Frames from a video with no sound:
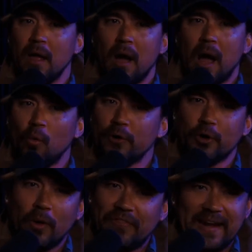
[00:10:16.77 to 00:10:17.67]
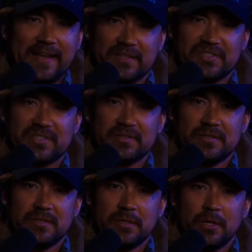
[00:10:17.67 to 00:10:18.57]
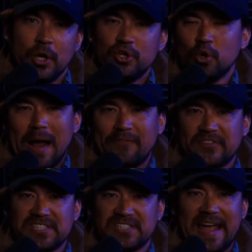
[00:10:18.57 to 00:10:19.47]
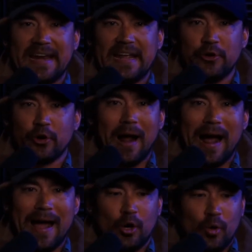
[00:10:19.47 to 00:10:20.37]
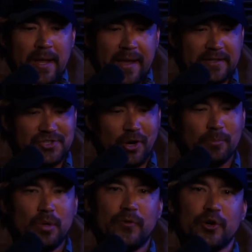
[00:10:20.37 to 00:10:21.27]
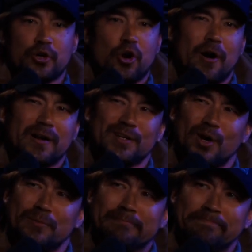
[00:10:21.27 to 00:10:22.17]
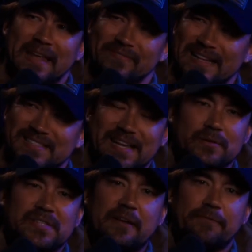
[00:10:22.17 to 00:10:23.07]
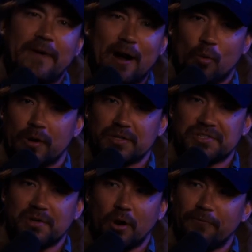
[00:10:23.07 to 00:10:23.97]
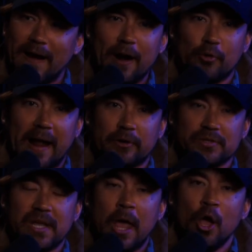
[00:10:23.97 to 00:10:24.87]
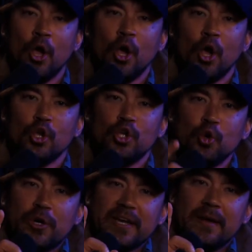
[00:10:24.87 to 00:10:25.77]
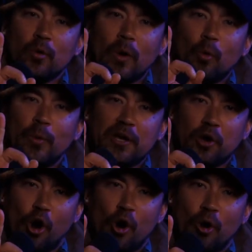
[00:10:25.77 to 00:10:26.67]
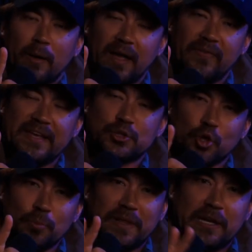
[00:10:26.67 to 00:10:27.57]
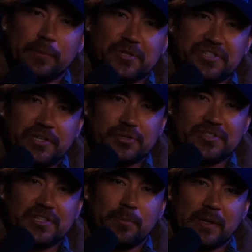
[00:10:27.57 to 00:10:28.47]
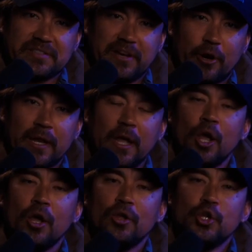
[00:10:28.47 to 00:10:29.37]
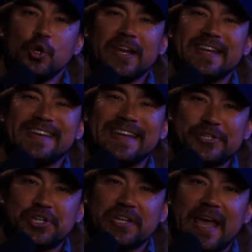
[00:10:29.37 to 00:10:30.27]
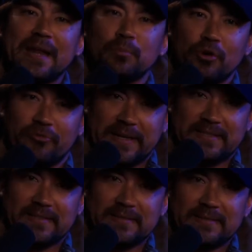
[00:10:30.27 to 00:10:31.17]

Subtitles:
I wonder what that is. You don't have to stand in your aisle and start moving your cart and go, that sounds like fireworks or firecrackers. You could, what we call in the troop leading procedures in the military, you could initiate movement.